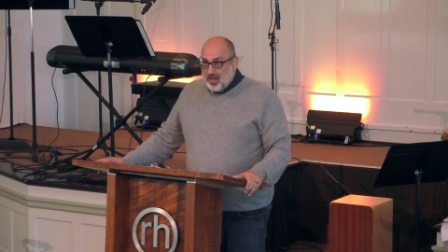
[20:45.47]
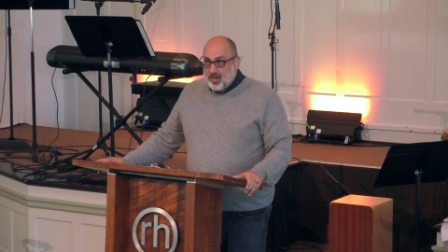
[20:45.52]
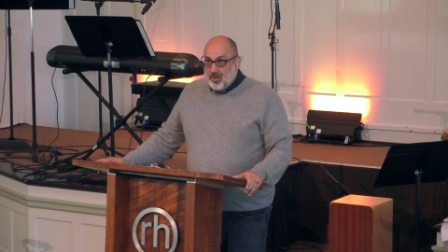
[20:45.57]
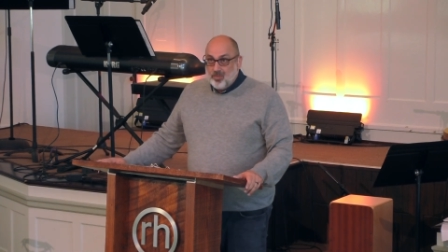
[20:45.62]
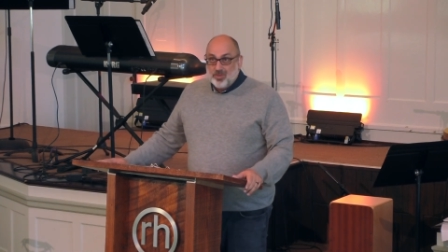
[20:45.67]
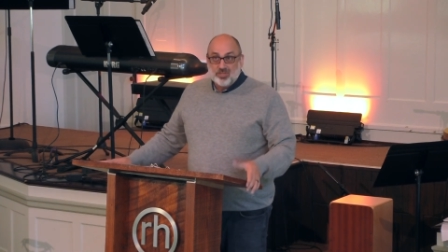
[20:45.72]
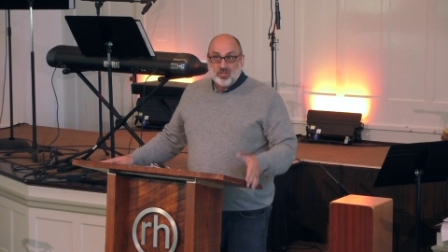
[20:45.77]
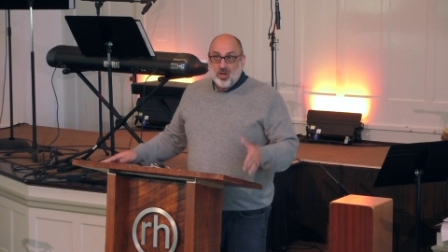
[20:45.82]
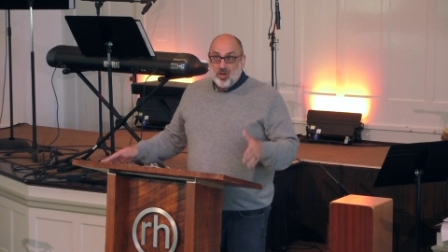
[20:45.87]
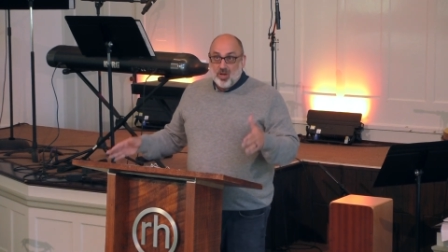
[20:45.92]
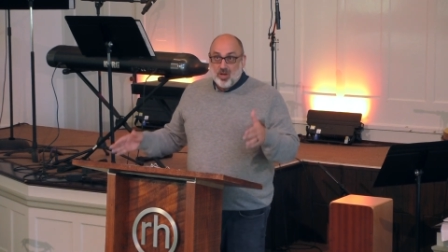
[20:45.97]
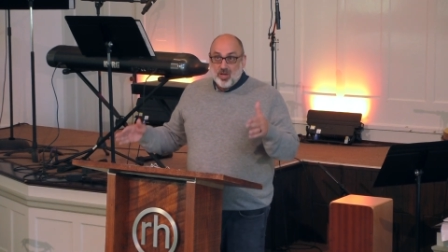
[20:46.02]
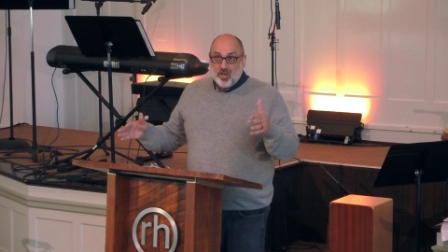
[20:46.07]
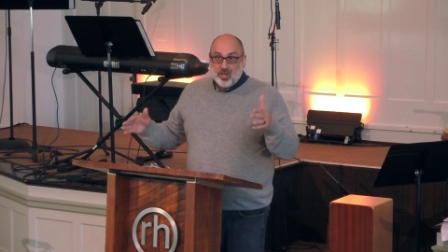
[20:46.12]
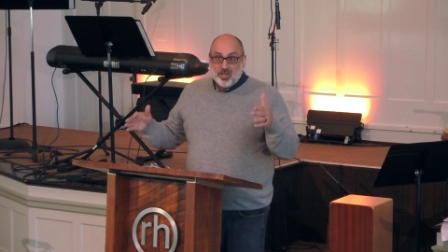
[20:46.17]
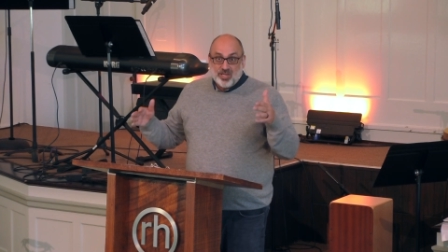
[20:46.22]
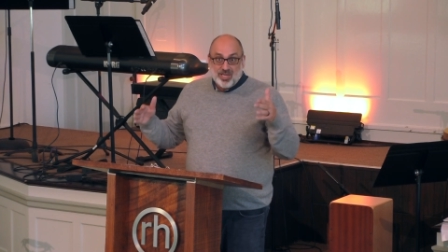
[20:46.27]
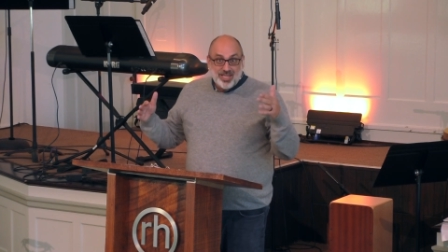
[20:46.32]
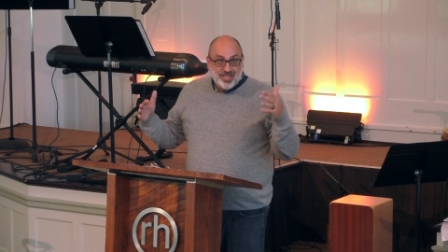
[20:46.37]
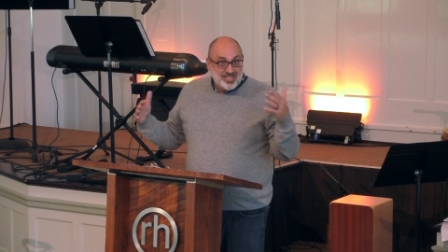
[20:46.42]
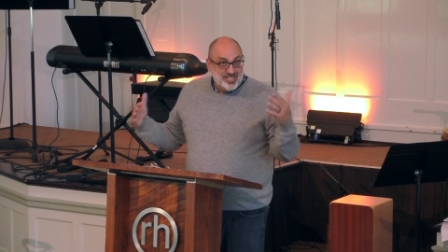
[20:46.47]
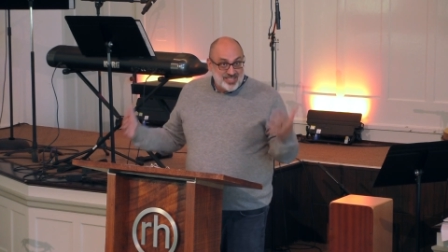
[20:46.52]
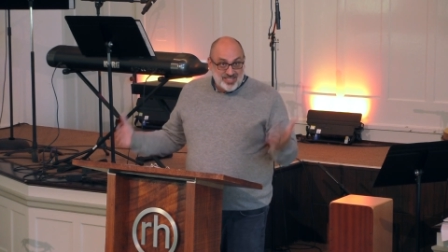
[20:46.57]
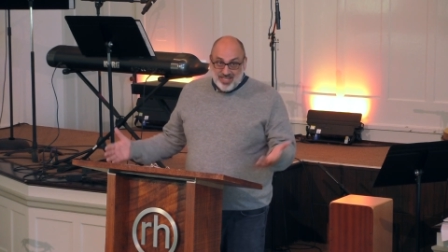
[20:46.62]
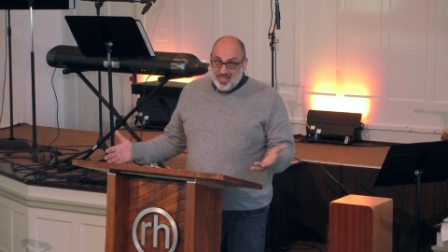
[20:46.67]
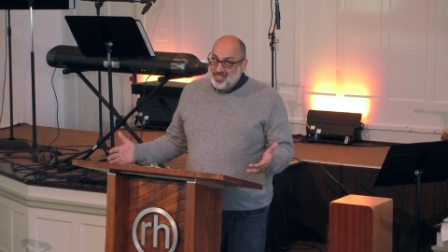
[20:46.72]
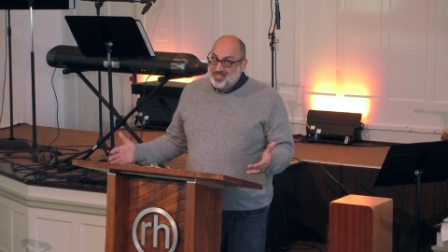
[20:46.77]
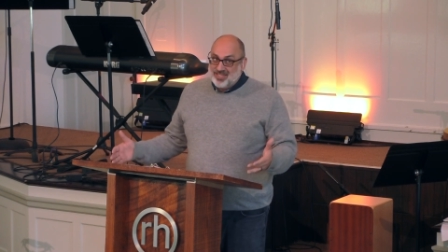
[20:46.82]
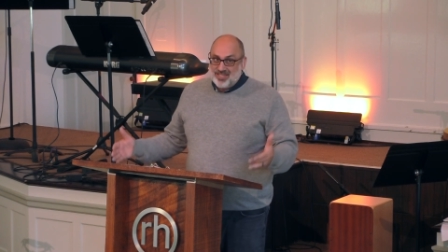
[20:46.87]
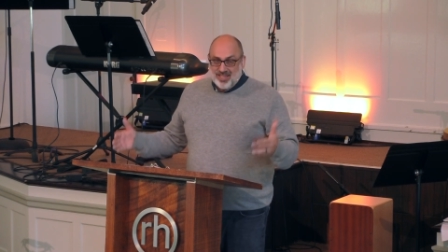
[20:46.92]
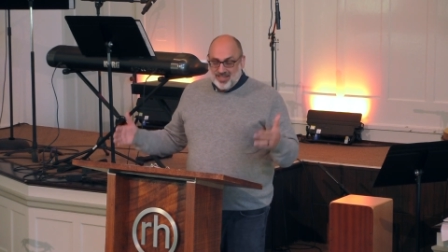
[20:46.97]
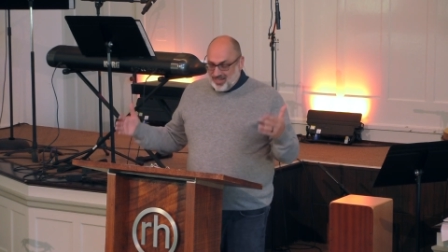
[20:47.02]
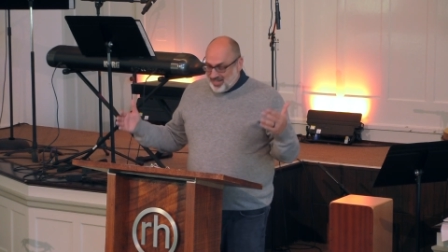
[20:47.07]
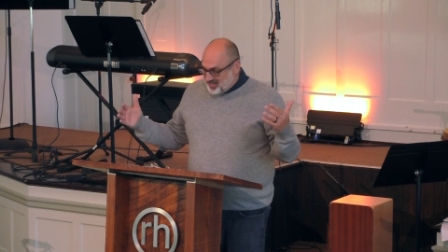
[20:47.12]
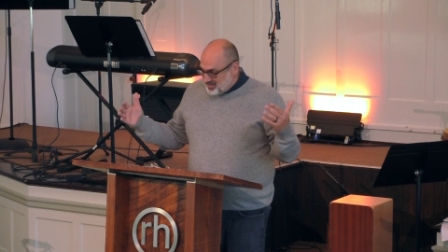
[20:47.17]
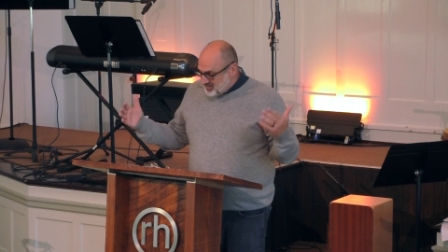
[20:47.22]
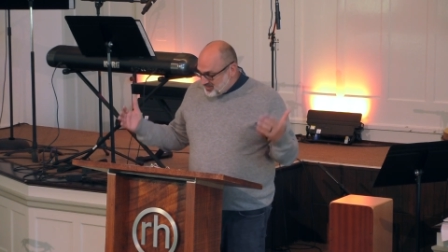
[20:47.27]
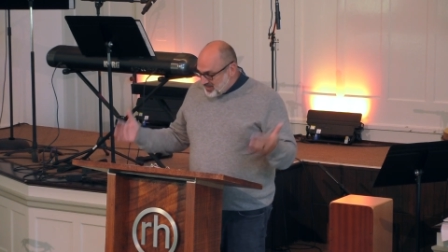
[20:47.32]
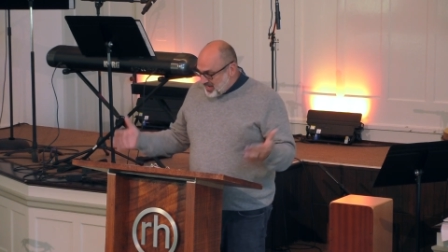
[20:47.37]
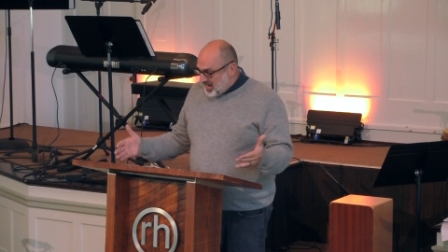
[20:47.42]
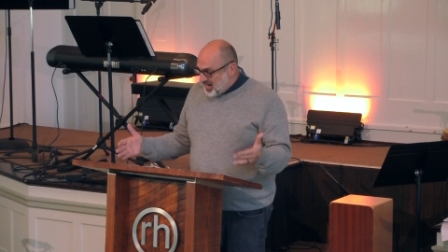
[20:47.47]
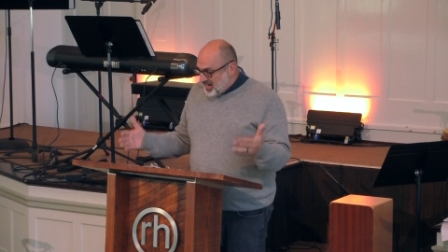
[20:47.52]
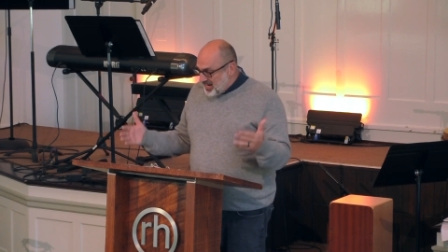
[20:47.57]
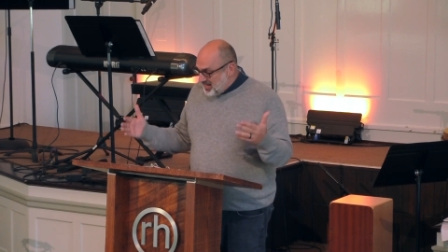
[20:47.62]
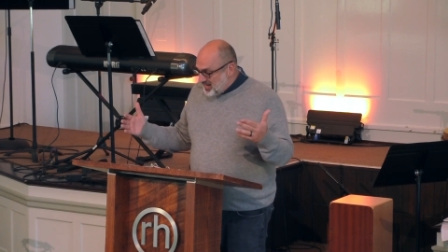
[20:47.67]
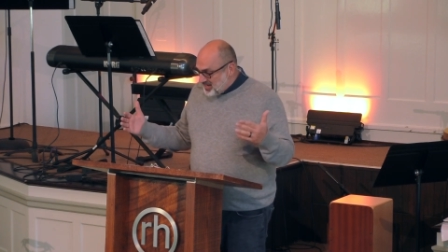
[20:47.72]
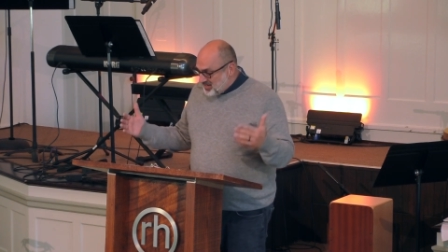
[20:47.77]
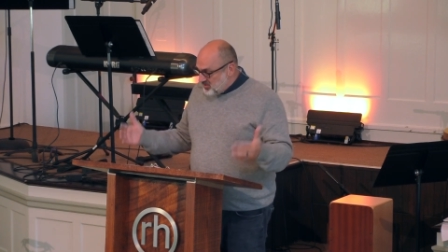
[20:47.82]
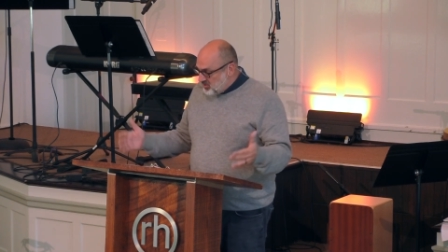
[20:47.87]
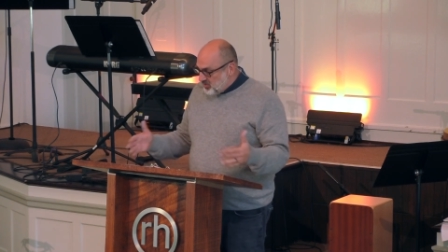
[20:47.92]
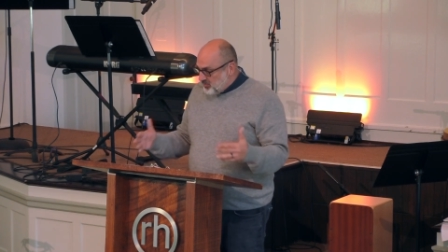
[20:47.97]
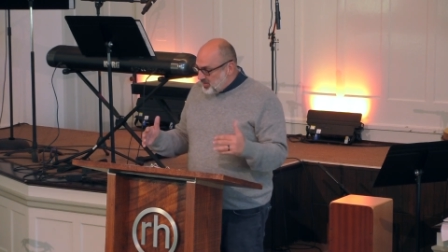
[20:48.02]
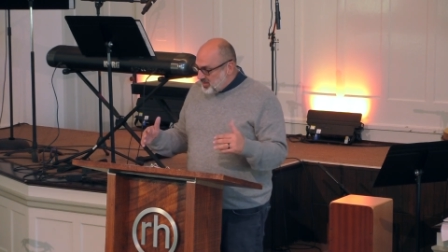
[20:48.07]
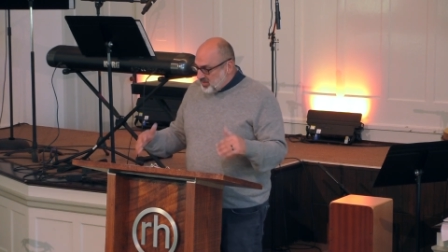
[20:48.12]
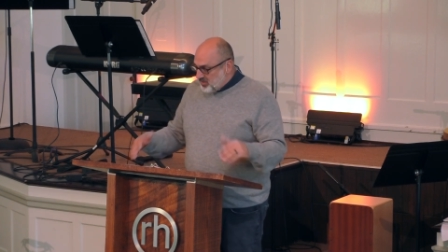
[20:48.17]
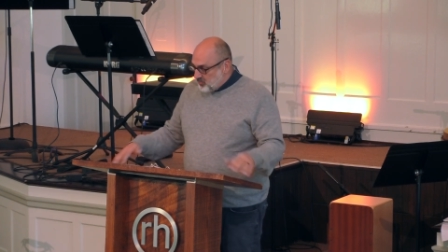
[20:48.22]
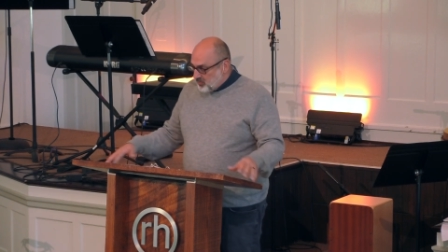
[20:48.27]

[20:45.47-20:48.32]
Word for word: was consistently saying and doing the